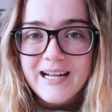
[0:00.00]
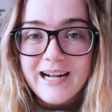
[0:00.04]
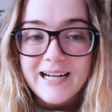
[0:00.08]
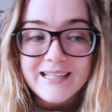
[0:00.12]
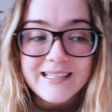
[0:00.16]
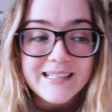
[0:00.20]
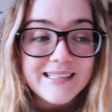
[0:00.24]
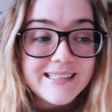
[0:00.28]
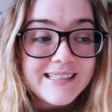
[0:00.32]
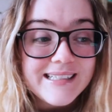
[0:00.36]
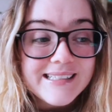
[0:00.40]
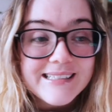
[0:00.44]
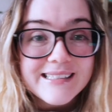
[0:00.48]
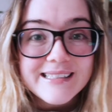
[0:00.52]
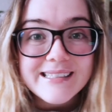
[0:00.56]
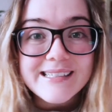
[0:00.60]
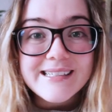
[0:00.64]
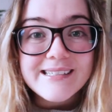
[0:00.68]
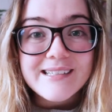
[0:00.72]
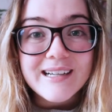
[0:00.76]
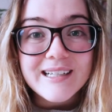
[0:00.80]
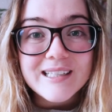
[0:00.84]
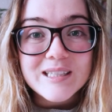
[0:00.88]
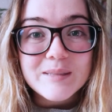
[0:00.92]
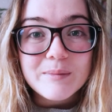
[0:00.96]
And I need to
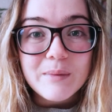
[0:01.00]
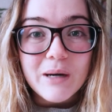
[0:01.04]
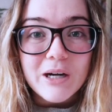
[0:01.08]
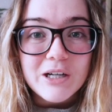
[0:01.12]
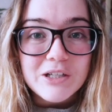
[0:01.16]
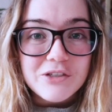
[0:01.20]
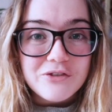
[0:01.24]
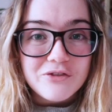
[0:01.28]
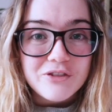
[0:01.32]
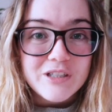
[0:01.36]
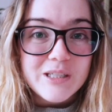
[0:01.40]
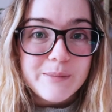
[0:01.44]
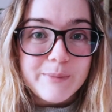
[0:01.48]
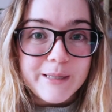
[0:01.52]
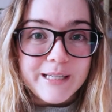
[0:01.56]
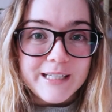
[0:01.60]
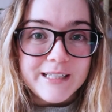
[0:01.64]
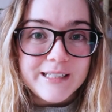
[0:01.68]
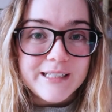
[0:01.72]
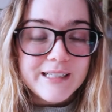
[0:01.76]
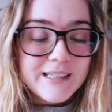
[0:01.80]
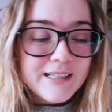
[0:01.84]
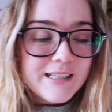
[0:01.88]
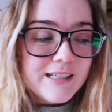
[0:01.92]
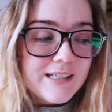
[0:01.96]
design the March
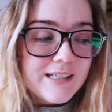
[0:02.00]
freebie.